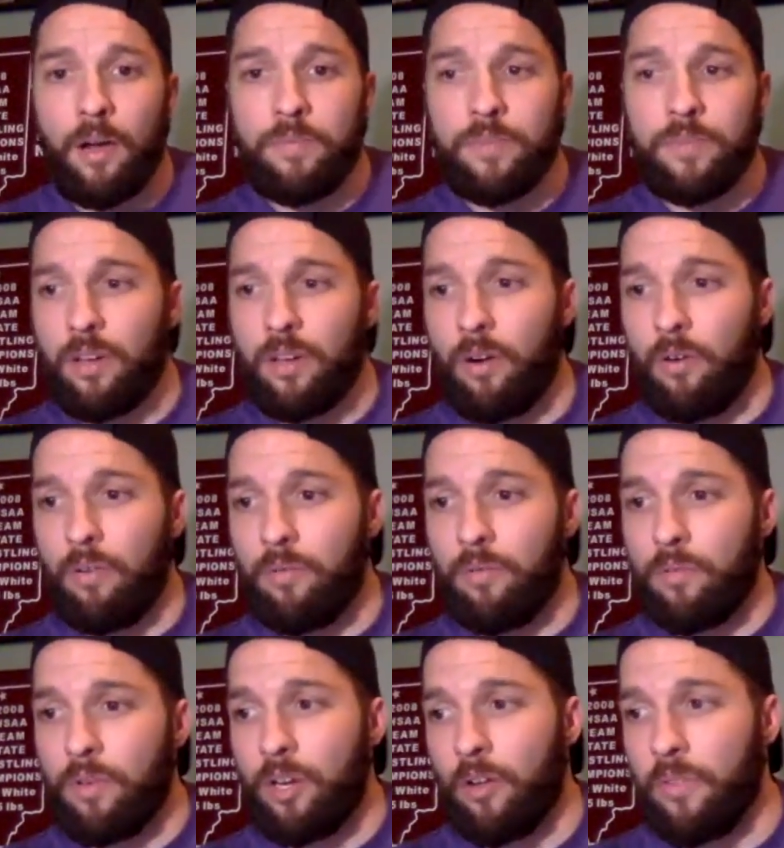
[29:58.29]
So
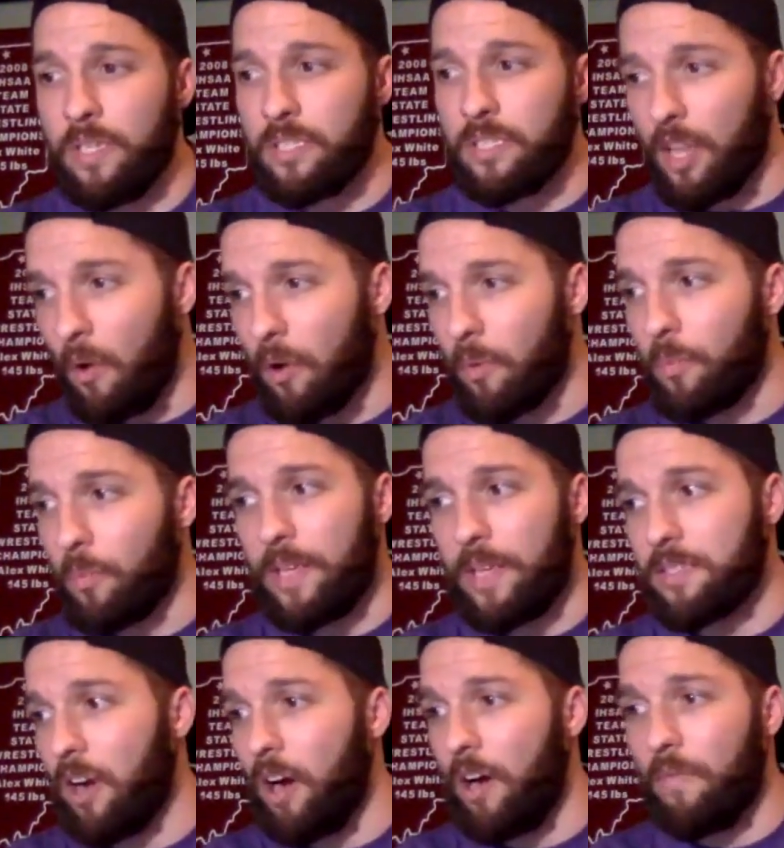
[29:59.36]
these lower
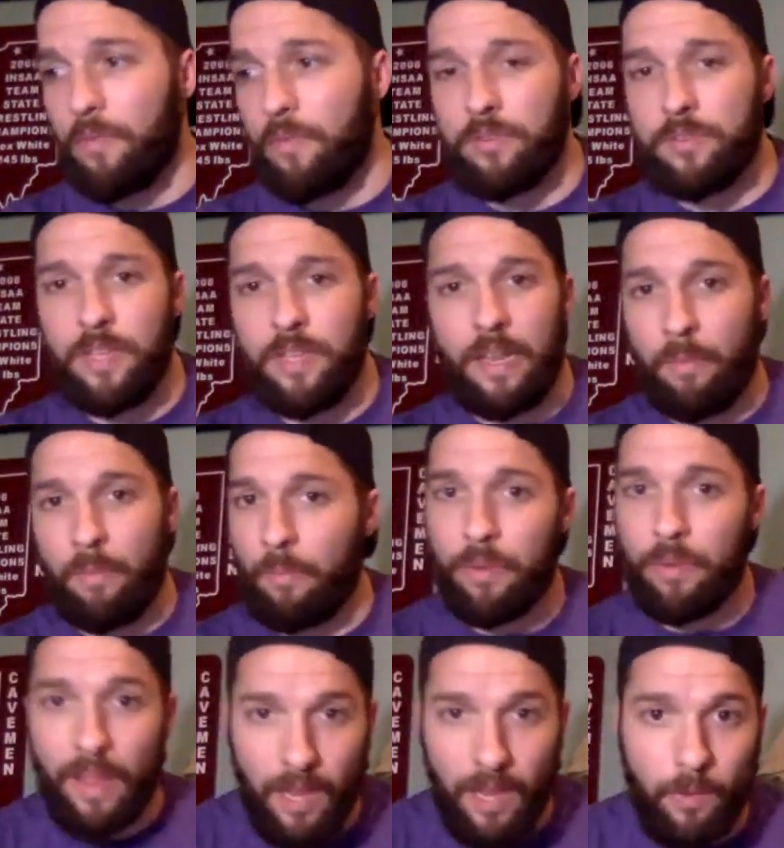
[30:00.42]
price golfers that have been
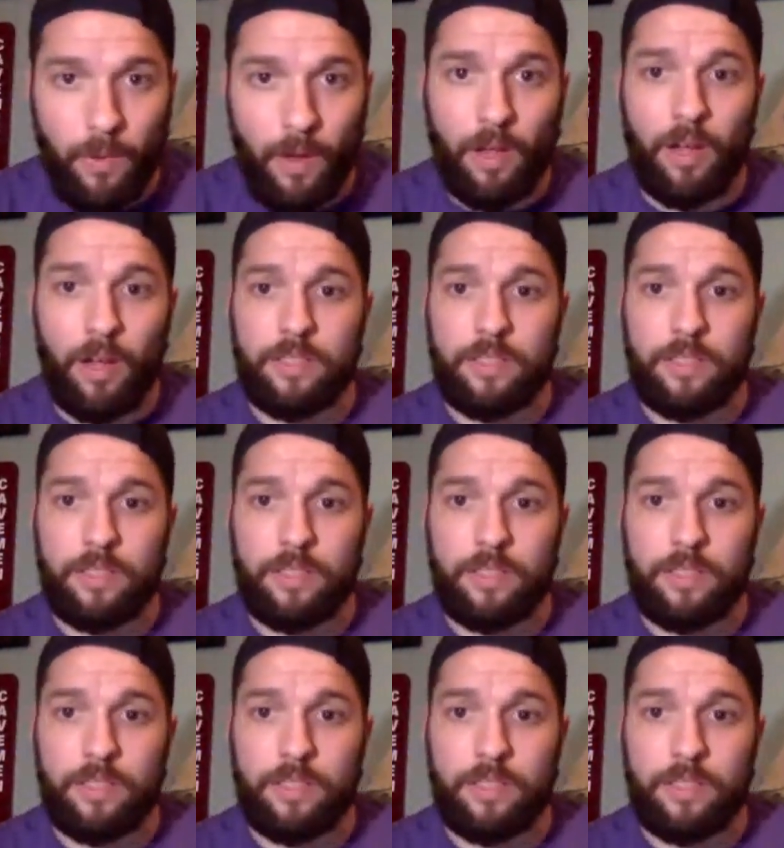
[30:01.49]
playing well all